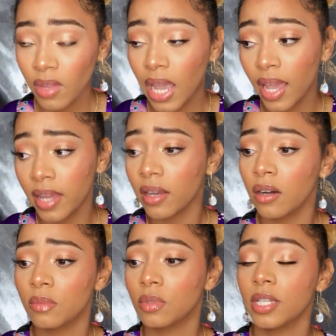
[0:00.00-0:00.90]

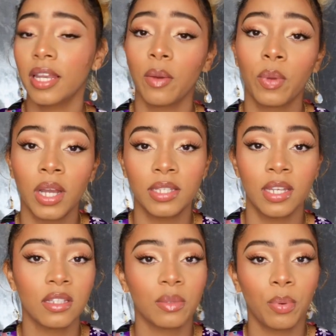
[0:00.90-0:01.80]
and say that we got
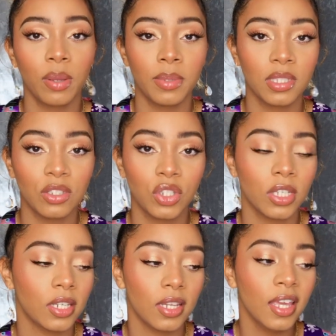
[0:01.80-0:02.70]
dentist appointments and
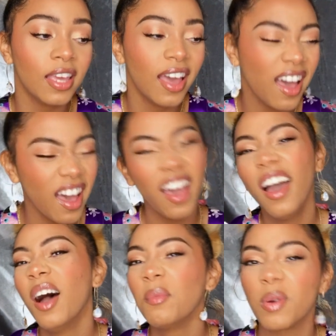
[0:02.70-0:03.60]
shit.
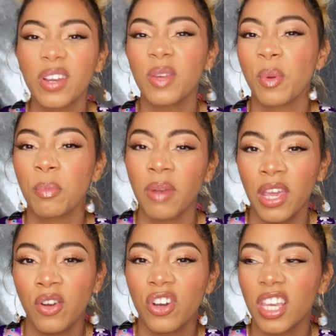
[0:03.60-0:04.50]
But really, we're
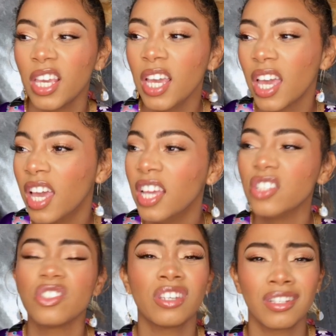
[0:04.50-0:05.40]
playing hooky.
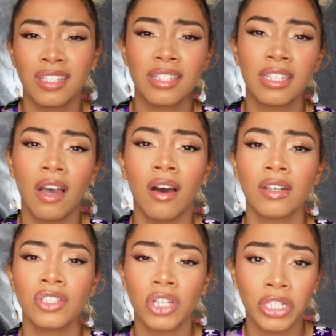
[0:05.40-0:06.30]
She'll take us
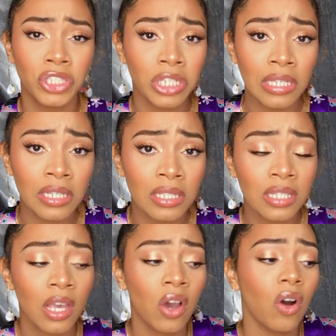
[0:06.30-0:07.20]
to Chuck E.
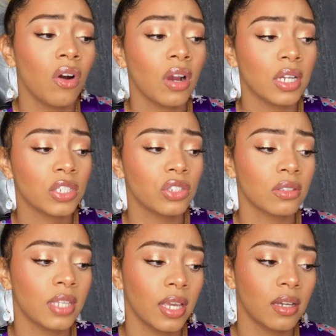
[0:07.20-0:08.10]
Cheese, or
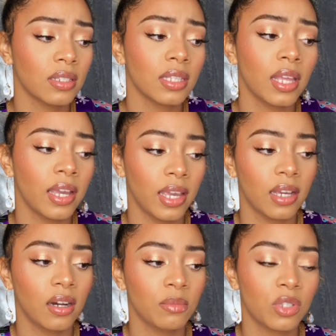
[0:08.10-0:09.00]
she'll take us
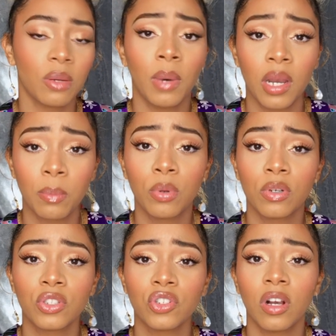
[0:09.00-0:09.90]
like to the
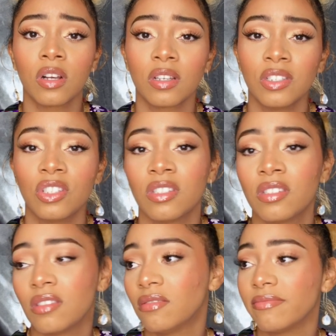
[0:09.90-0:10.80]
monopole truck and
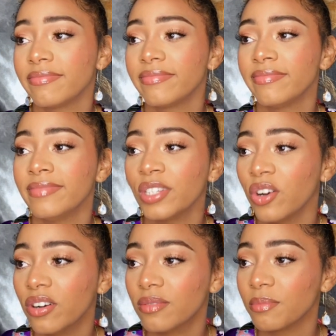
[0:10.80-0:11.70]
just, you
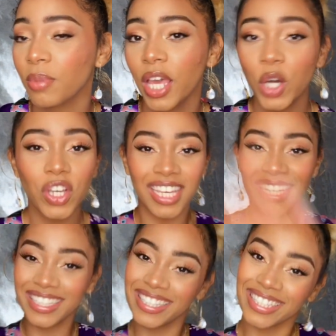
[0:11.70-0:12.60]
know, play hooky.